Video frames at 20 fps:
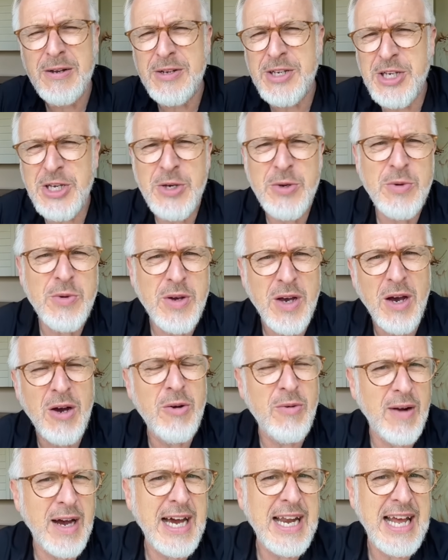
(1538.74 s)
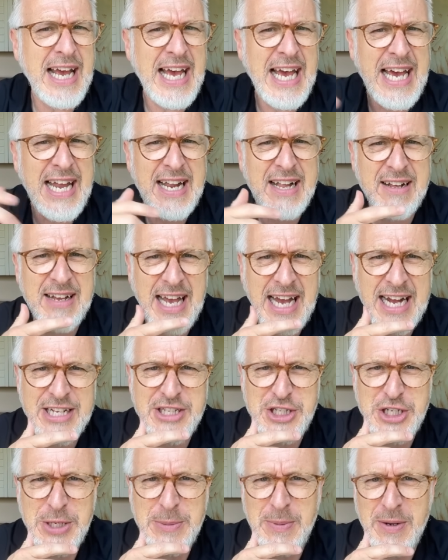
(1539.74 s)
you go right ahead, I'll
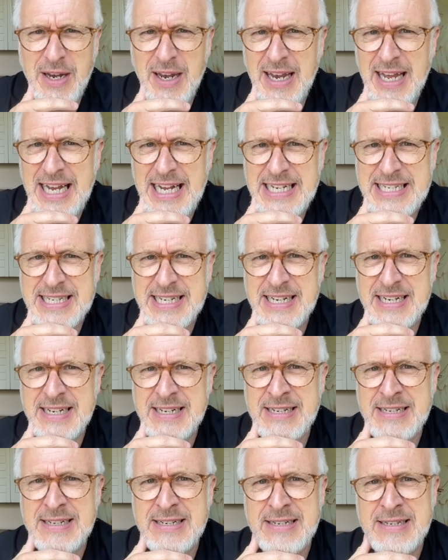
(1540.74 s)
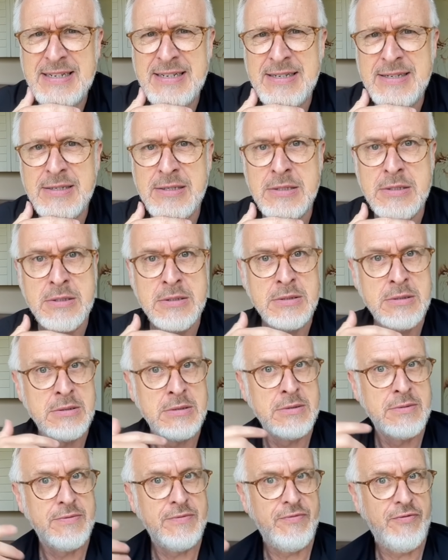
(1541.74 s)
catch up later."
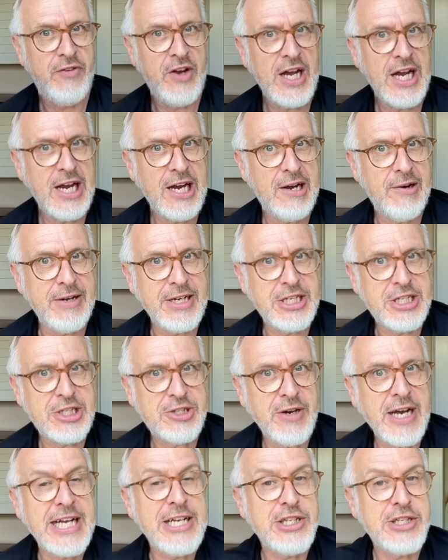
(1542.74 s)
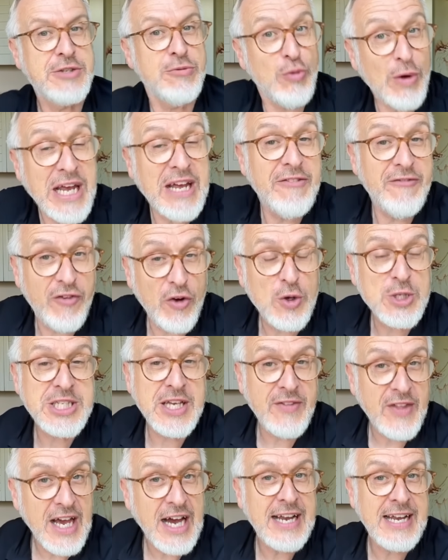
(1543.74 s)
Very strange,
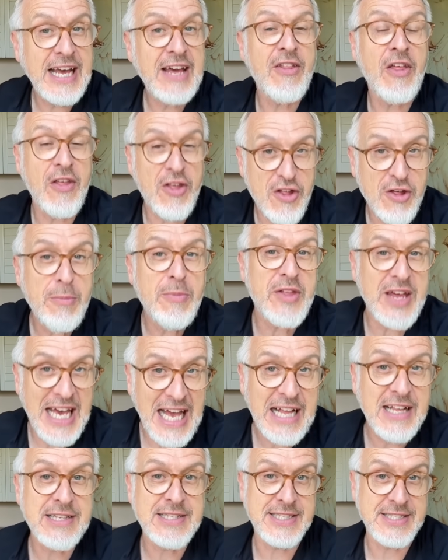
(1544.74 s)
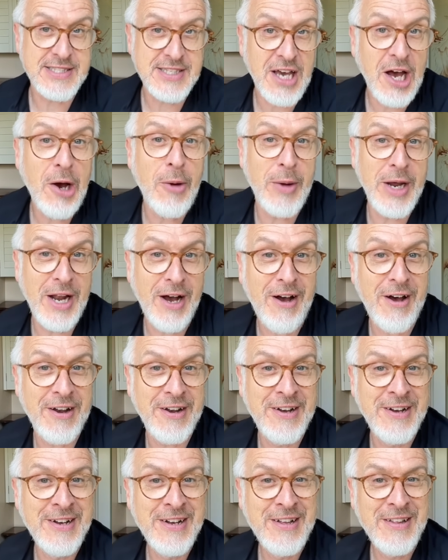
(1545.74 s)
reinforcing the idea that something else is going on.
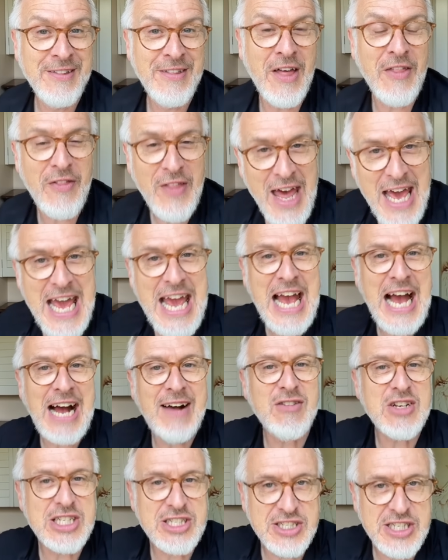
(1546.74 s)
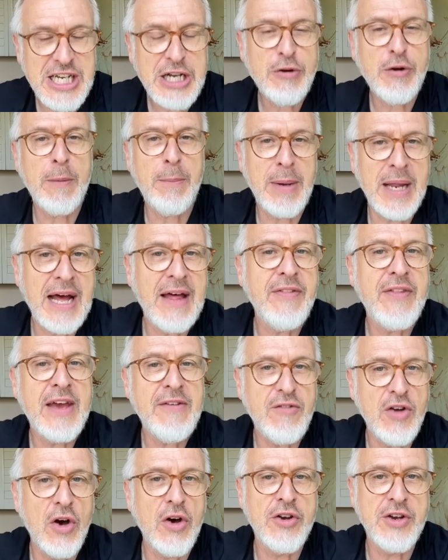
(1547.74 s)
That they have a secret plan they've
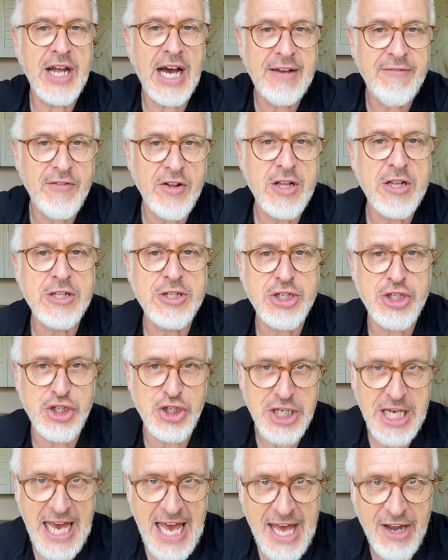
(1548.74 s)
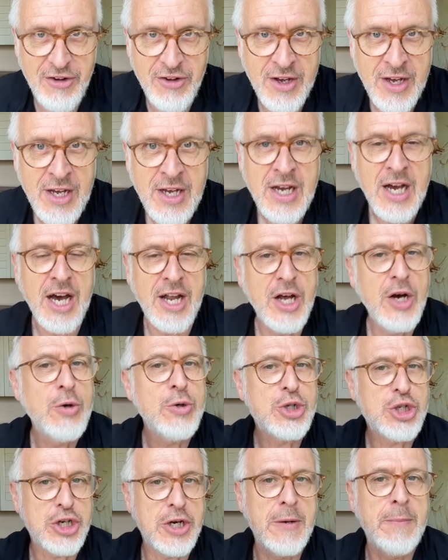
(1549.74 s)
not divulged yet.
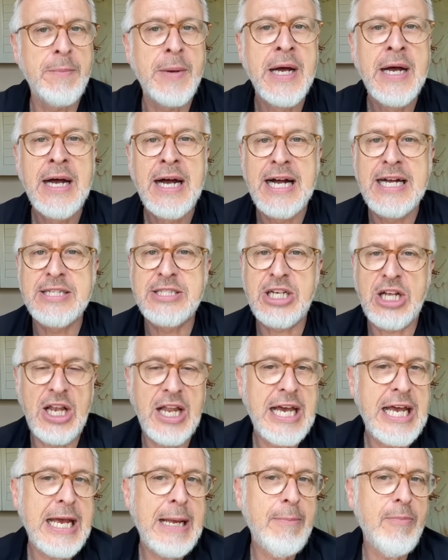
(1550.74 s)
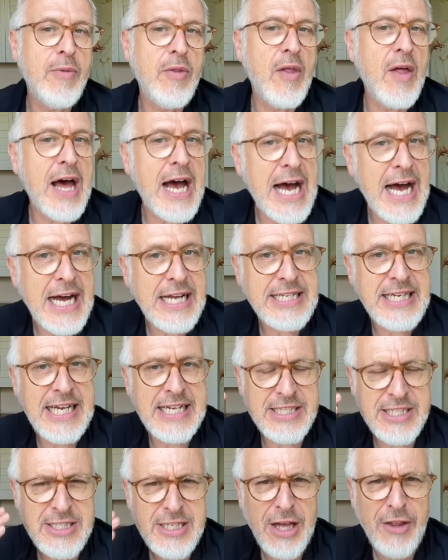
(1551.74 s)
And Trump has claimed that he
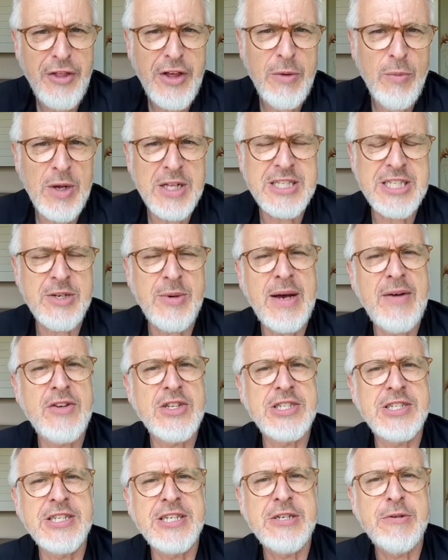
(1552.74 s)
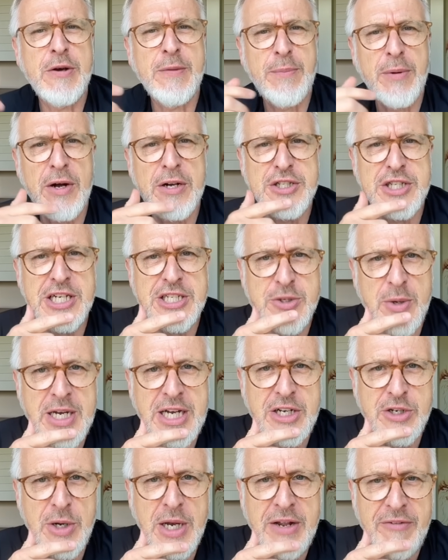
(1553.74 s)
has nothing whatsoever to do with Project
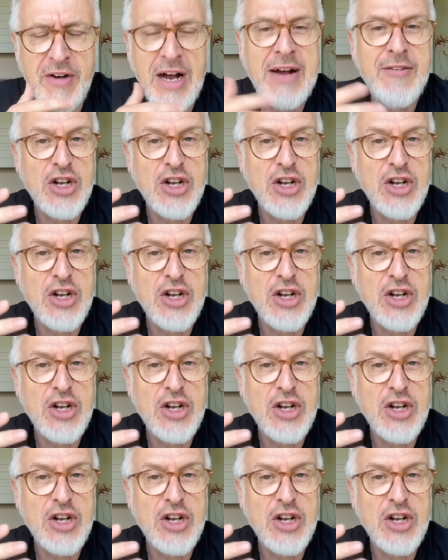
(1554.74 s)
2025,